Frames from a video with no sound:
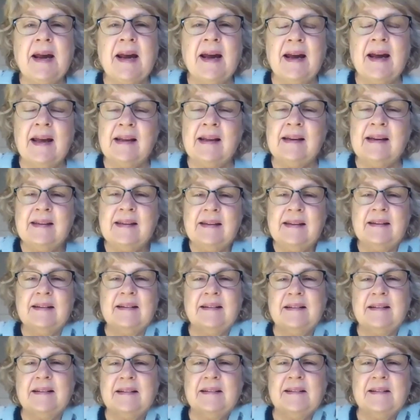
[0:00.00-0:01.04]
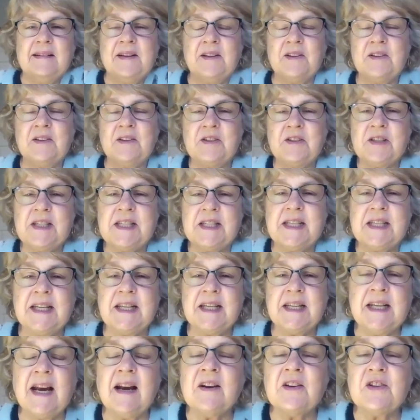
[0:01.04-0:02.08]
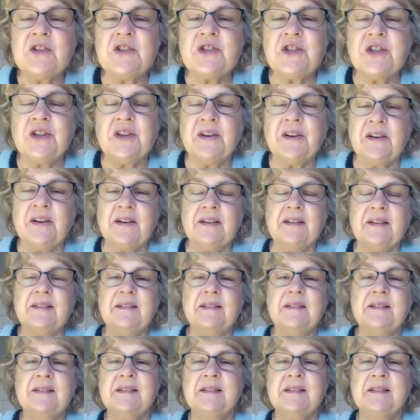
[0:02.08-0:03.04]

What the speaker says: bad. You're just a youngster.